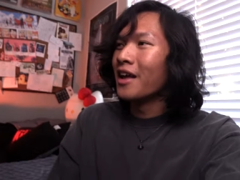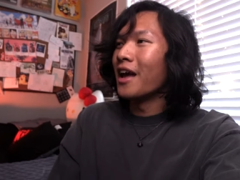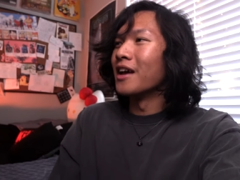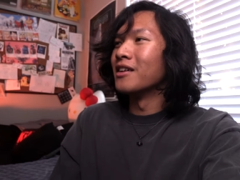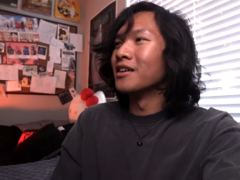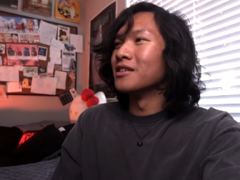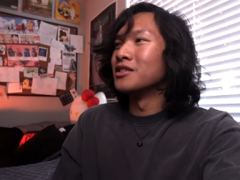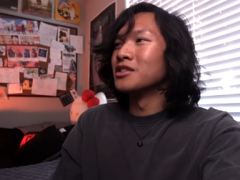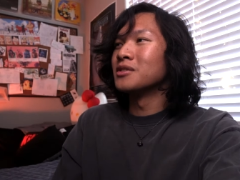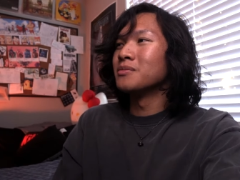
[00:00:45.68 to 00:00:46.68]
And uh,
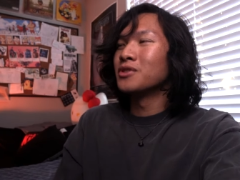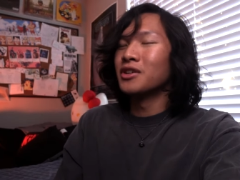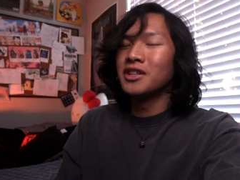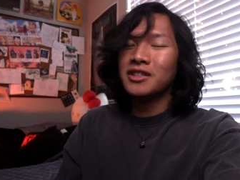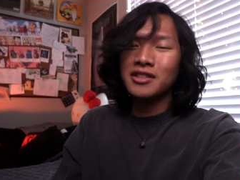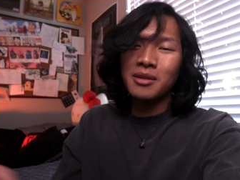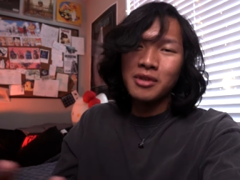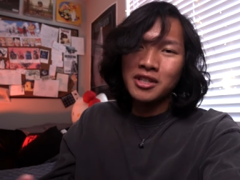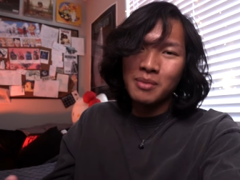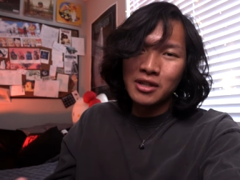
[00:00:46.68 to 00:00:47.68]
just turn it into
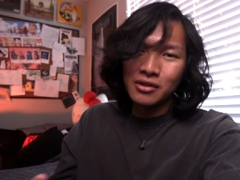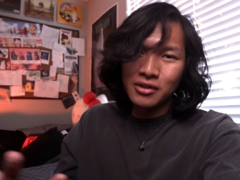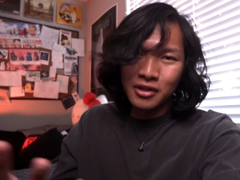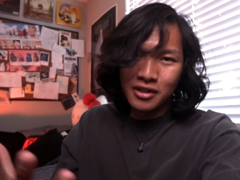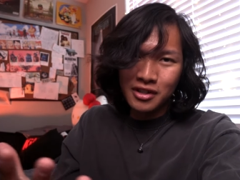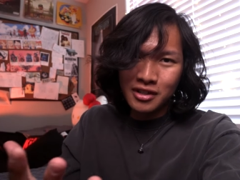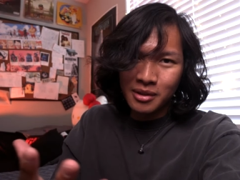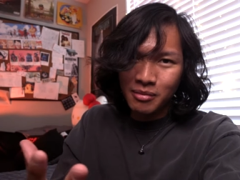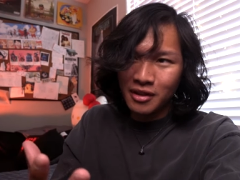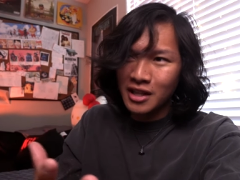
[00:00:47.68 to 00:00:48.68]
something special, turn it into
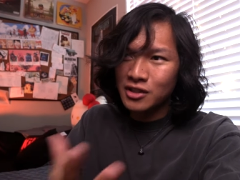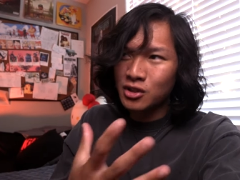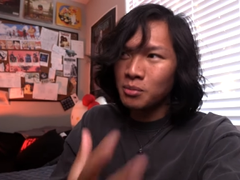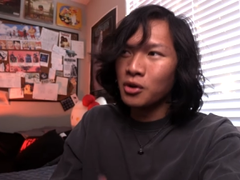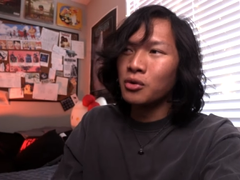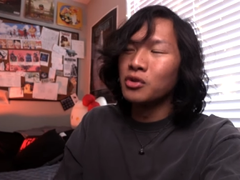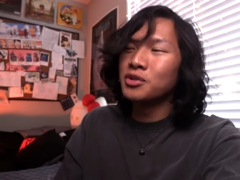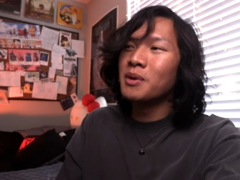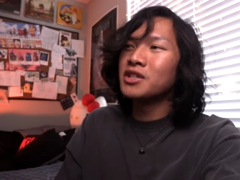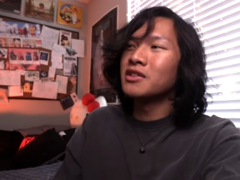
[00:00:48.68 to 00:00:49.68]
something that's super cool,
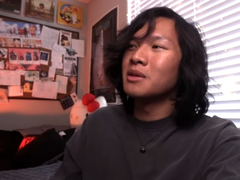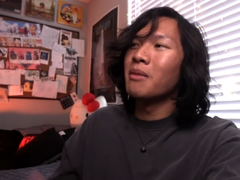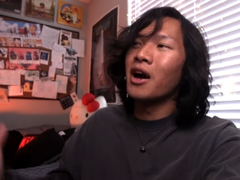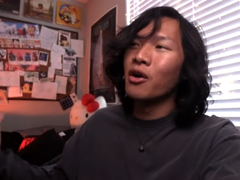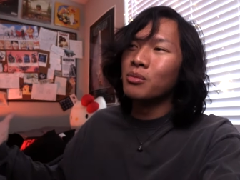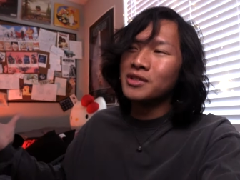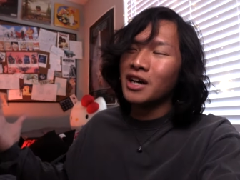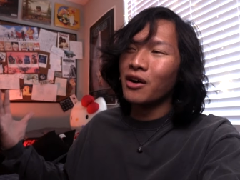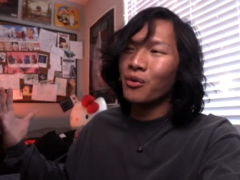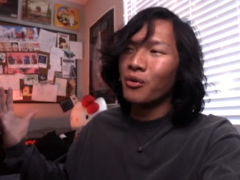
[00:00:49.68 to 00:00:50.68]
especially in my
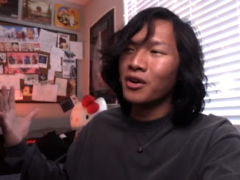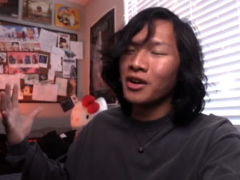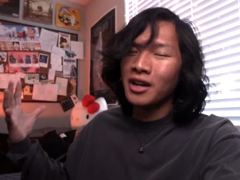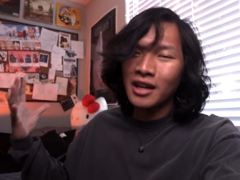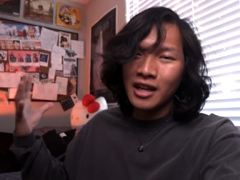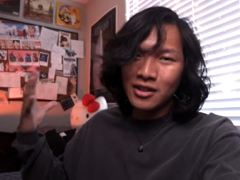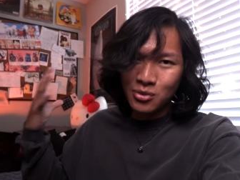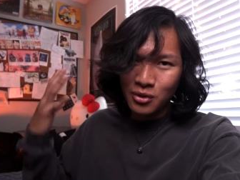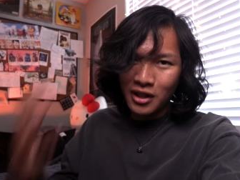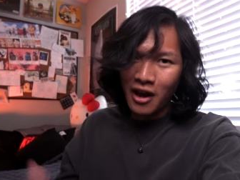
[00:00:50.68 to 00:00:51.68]
hometown where
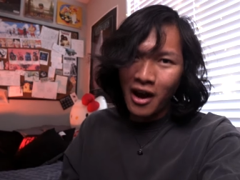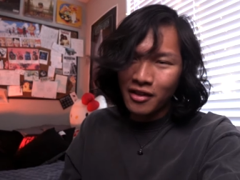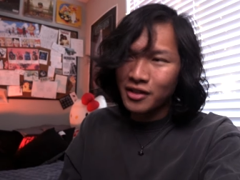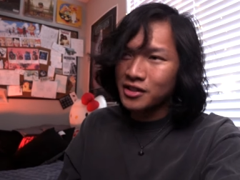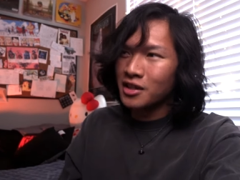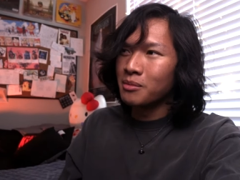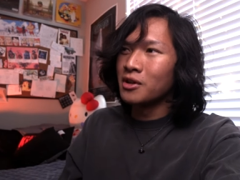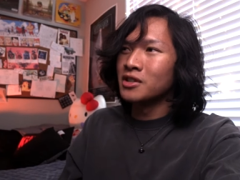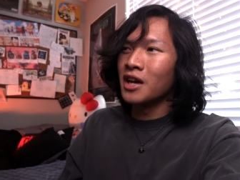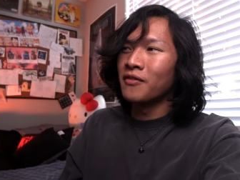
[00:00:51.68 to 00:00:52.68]
it's really hot in the
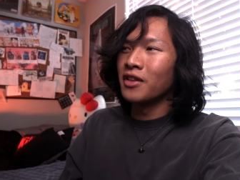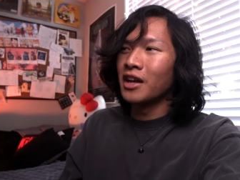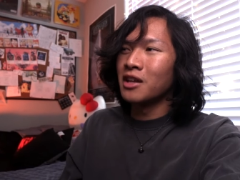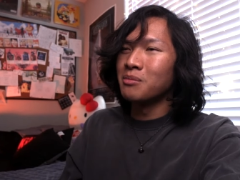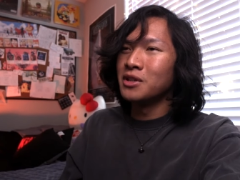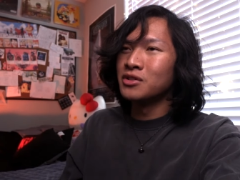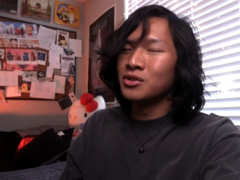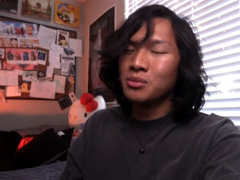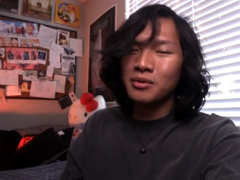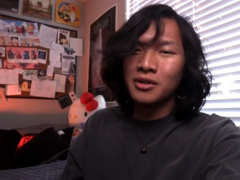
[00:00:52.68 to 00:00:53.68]
summers. I feel like it'd be
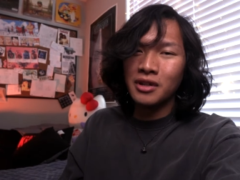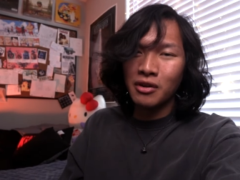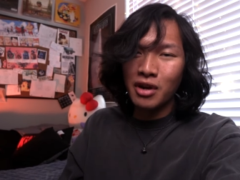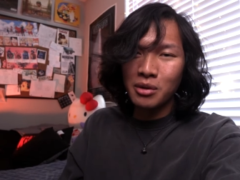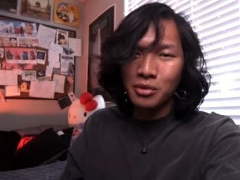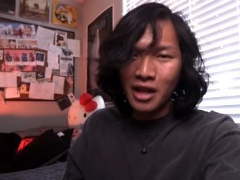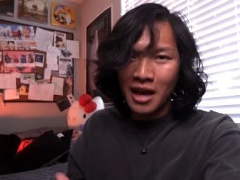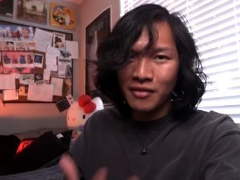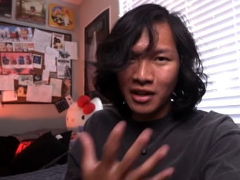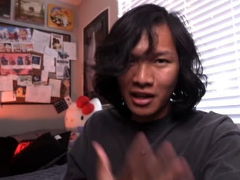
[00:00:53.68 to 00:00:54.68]
super incredible to
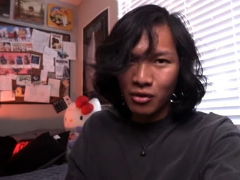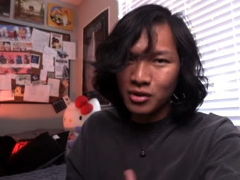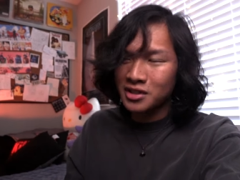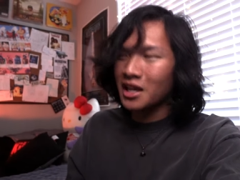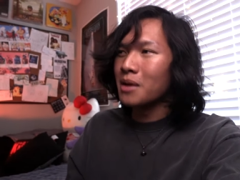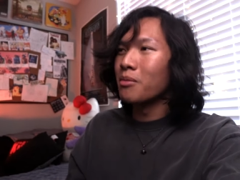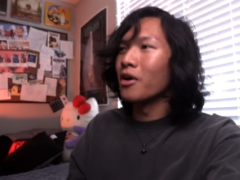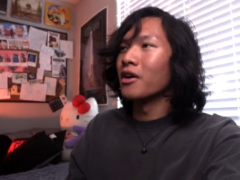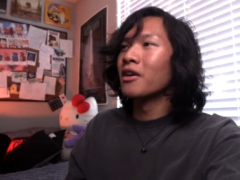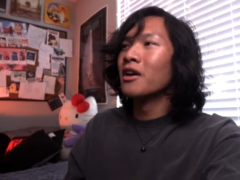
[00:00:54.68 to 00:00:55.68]
have an indoor skate
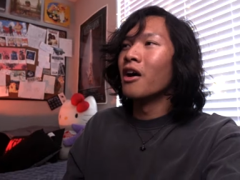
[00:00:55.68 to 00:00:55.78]
park.